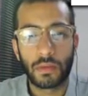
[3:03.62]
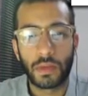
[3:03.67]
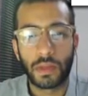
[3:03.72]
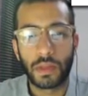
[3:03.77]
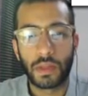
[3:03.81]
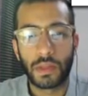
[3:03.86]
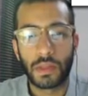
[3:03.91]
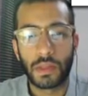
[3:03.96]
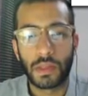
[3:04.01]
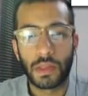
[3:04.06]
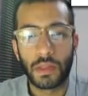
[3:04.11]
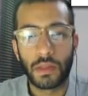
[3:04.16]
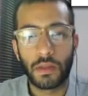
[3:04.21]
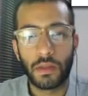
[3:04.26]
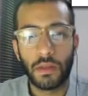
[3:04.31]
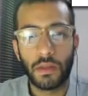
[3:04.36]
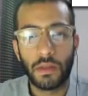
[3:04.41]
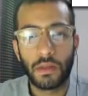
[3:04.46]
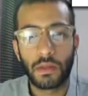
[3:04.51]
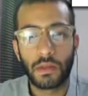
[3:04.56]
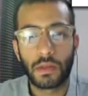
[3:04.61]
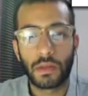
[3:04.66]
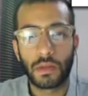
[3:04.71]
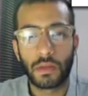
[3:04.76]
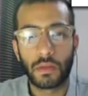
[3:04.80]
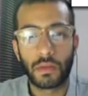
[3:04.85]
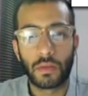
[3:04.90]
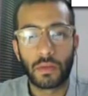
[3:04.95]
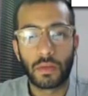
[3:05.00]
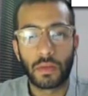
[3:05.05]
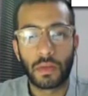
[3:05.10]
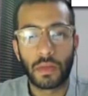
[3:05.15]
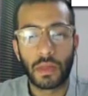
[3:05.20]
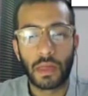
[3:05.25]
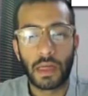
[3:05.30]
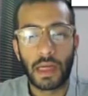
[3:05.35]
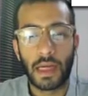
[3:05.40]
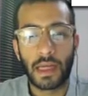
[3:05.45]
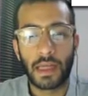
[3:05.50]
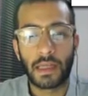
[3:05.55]
which is here. So
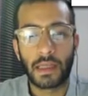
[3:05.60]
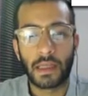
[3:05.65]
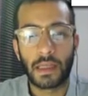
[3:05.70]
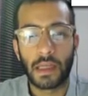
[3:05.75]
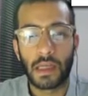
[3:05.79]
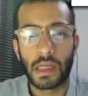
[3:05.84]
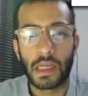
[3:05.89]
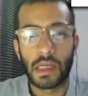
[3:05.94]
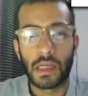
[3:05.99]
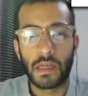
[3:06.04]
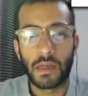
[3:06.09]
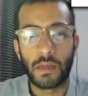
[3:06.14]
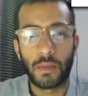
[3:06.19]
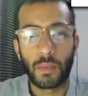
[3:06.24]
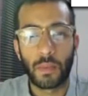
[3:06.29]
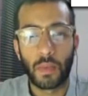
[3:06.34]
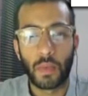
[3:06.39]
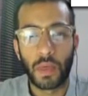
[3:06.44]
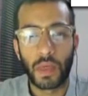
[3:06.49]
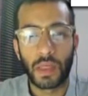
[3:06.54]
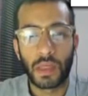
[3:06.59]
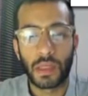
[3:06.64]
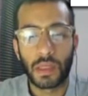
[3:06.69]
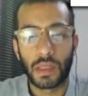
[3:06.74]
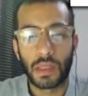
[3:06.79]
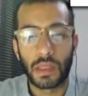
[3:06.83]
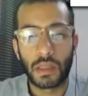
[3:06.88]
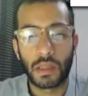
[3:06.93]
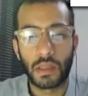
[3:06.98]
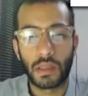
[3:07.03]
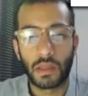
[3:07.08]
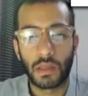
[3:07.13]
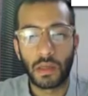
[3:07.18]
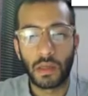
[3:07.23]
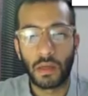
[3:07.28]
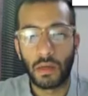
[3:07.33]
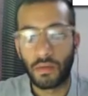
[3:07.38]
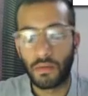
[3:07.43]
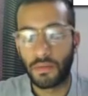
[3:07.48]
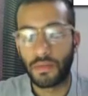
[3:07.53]
at the point
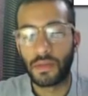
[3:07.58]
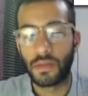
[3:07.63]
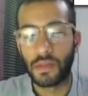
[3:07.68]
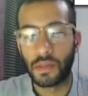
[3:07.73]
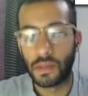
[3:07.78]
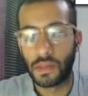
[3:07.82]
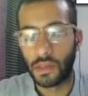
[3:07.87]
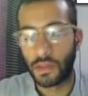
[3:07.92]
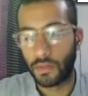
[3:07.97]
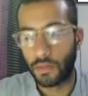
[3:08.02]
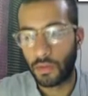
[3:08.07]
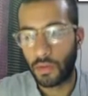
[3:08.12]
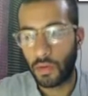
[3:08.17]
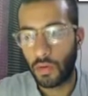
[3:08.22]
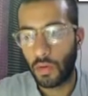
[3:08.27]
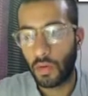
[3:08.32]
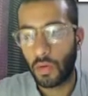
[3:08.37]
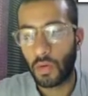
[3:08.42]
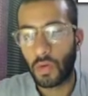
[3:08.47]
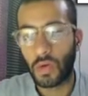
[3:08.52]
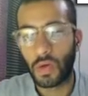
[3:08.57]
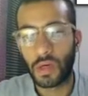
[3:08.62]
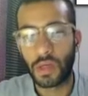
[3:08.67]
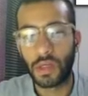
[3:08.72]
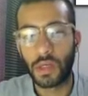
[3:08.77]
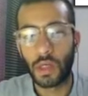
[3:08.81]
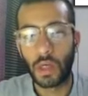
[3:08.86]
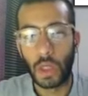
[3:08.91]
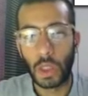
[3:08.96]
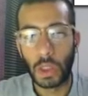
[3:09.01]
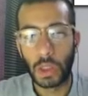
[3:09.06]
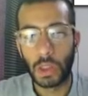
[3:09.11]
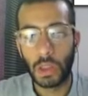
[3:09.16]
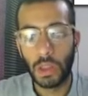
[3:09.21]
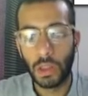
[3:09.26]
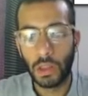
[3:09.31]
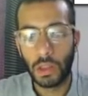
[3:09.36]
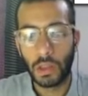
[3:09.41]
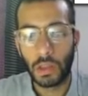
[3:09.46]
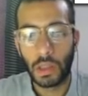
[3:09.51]
of 0, or
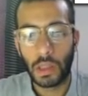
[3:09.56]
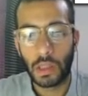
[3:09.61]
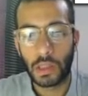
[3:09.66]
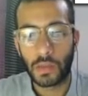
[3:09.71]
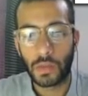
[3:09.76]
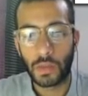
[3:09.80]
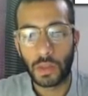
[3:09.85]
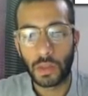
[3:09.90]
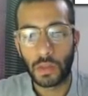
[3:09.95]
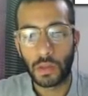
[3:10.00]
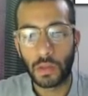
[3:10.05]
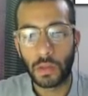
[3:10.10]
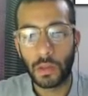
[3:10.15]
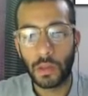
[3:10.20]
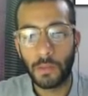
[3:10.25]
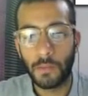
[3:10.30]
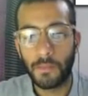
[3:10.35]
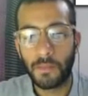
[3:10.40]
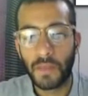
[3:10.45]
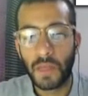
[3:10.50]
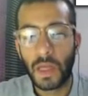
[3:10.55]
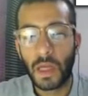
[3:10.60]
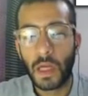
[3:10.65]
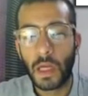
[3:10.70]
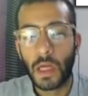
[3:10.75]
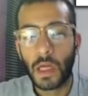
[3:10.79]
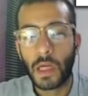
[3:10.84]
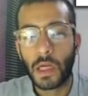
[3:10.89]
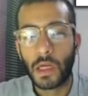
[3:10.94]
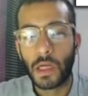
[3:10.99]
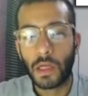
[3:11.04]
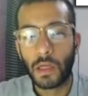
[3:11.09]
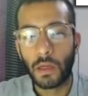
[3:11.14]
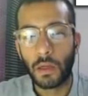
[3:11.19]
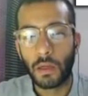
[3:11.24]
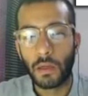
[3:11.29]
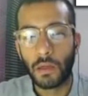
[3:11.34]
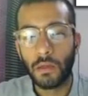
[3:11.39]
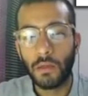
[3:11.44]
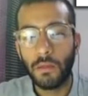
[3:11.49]
null, as we call it,
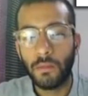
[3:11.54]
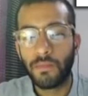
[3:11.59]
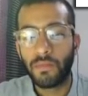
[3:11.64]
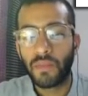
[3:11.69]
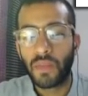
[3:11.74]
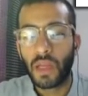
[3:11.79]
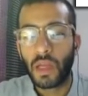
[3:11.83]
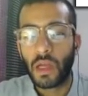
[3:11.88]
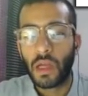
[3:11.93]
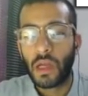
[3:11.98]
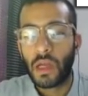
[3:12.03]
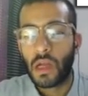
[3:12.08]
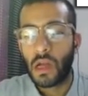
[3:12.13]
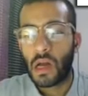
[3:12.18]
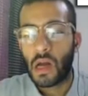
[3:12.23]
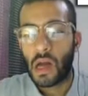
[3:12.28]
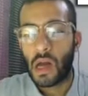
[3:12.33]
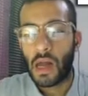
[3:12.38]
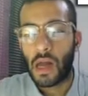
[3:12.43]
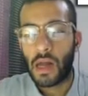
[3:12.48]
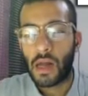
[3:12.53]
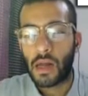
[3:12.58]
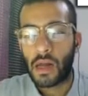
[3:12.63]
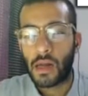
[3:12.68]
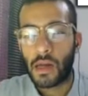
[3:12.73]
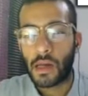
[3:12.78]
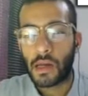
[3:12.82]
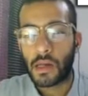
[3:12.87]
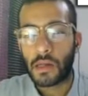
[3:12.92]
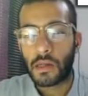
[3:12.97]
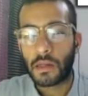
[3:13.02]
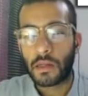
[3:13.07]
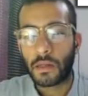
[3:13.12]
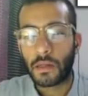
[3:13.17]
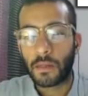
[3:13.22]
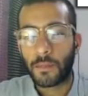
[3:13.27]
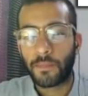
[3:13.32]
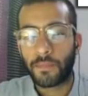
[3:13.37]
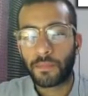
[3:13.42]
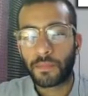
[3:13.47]
null.
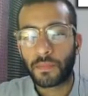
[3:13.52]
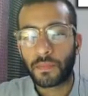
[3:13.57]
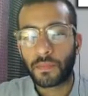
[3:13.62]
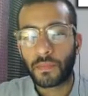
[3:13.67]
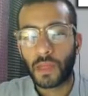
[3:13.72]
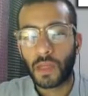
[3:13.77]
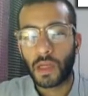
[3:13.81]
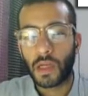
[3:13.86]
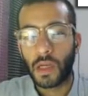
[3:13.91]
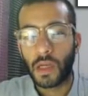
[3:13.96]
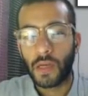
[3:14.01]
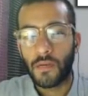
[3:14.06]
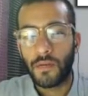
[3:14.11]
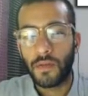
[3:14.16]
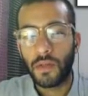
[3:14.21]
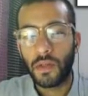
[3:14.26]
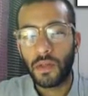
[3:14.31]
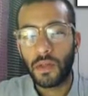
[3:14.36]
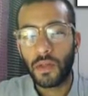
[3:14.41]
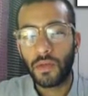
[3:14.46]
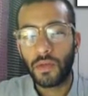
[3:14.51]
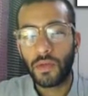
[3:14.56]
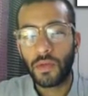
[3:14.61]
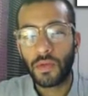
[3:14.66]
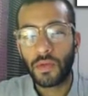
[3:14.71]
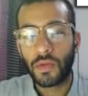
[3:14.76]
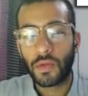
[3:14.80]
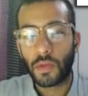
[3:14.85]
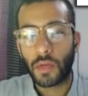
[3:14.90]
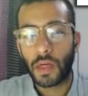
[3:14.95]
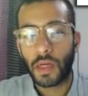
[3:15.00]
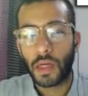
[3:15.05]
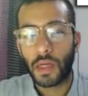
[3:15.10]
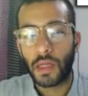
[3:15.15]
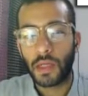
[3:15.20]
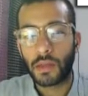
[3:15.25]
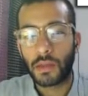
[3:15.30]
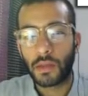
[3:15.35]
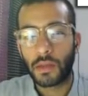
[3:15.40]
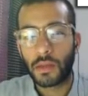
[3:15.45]
And if you go to the
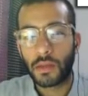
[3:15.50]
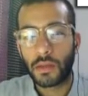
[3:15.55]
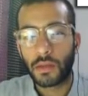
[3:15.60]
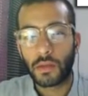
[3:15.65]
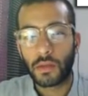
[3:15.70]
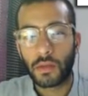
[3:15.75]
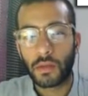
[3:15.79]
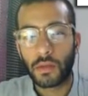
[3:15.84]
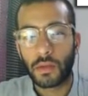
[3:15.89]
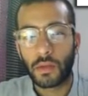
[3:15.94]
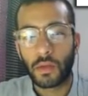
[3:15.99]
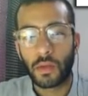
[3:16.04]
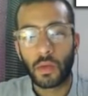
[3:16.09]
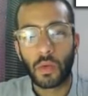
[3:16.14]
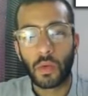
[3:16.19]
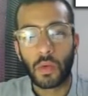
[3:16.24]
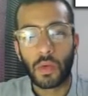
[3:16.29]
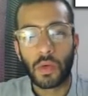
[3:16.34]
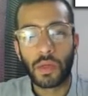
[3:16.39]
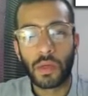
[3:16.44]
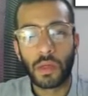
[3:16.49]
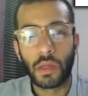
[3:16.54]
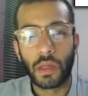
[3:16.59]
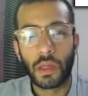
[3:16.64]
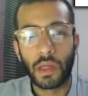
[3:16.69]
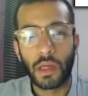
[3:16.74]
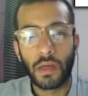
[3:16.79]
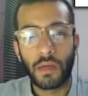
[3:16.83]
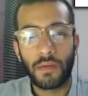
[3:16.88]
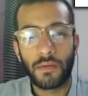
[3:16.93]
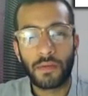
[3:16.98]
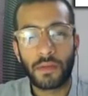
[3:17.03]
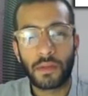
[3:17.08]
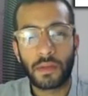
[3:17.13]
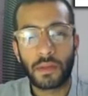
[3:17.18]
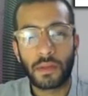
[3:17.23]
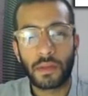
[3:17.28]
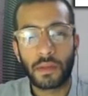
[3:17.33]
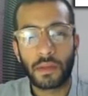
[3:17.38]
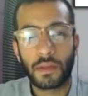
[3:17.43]
right or the
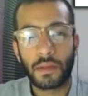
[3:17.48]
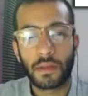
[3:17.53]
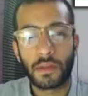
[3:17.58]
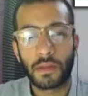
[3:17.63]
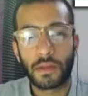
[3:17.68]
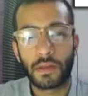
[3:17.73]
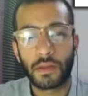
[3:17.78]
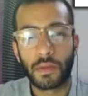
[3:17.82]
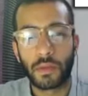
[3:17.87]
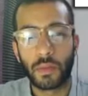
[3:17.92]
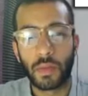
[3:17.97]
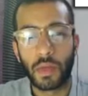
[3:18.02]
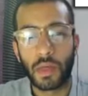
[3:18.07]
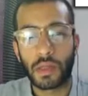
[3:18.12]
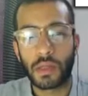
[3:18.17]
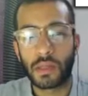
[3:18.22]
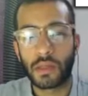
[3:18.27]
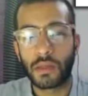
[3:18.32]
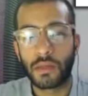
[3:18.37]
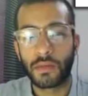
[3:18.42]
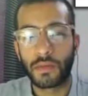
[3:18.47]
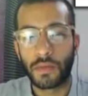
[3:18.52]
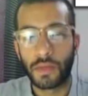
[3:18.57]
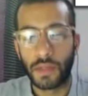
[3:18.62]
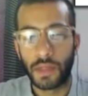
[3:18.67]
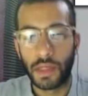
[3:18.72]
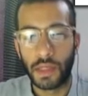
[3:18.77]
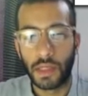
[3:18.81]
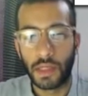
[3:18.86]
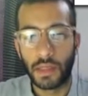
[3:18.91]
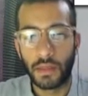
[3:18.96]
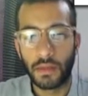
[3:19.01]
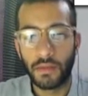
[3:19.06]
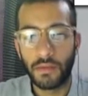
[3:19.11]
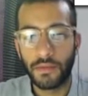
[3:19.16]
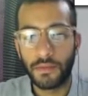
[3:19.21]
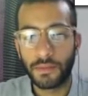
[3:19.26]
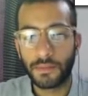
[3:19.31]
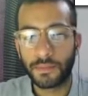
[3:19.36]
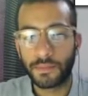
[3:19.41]
left, so positive or
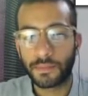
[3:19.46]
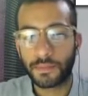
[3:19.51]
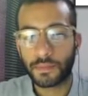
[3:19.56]
negative,